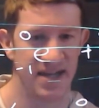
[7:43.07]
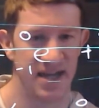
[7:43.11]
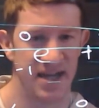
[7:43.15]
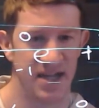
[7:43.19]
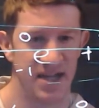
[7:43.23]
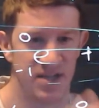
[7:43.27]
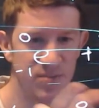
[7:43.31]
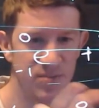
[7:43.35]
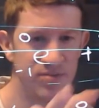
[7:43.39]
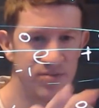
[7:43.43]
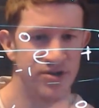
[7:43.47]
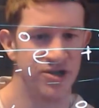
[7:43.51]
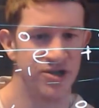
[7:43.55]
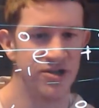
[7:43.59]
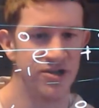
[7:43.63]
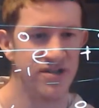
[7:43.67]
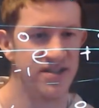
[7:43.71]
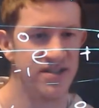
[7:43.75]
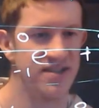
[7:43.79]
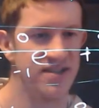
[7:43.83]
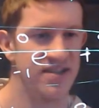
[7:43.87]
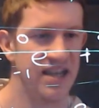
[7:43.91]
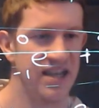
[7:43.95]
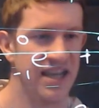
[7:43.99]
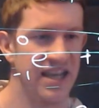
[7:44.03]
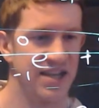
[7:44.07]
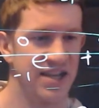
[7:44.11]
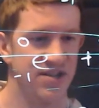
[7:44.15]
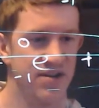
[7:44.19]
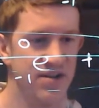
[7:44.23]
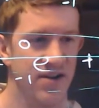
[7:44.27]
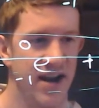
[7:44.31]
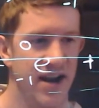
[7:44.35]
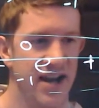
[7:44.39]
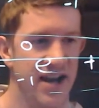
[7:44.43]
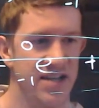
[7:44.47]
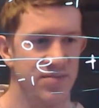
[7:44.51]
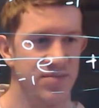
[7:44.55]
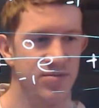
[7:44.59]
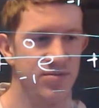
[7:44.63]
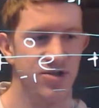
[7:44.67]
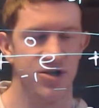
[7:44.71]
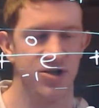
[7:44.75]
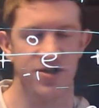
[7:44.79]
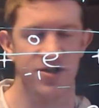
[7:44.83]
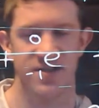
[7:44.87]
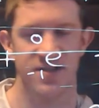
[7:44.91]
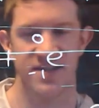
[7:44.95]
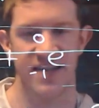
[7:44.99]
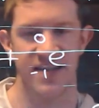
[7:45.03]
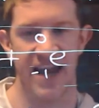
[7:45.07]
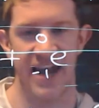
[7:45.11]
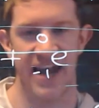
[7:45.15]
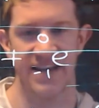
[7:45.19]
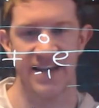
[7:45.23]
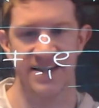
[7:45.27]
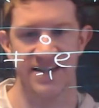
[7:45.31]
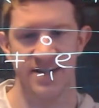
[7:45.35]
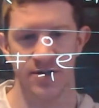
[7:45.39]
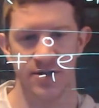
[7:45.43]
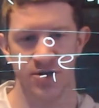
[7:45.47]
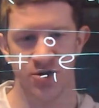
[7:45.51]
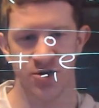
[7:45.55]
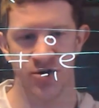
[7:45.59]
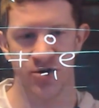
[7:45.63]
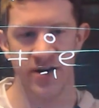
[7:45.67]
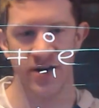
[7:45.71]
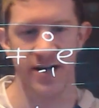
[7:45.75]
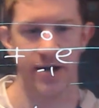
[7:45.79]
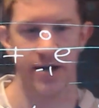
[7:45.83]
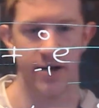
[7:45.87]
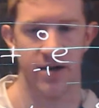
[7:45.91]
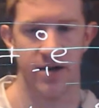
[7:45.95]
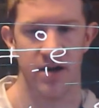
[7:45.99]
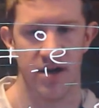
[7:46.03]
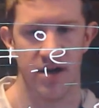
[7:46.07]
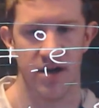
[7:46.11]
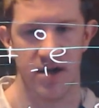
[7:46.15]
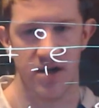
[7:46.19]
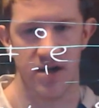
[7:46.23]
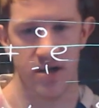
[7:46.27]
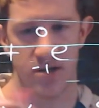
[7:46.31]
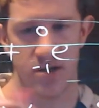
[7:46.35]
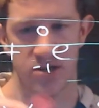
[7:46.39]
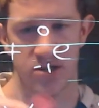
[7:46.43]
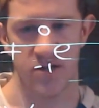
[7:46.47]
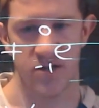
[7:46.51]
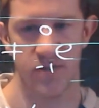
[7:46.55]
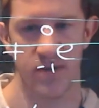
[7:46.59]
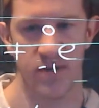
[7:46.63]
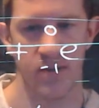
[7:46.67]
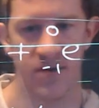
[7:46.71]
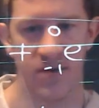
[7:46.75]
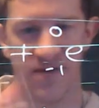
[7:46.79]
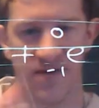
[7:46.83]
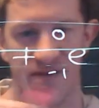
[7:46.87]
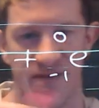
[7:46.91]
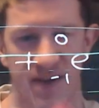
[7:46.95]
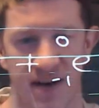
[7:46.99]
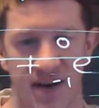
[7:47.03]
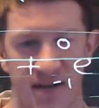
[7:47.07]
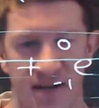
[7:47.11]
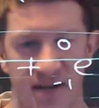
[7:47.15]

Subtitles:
it's produced this electron, and it's produced this antineutrino. So if we want to figure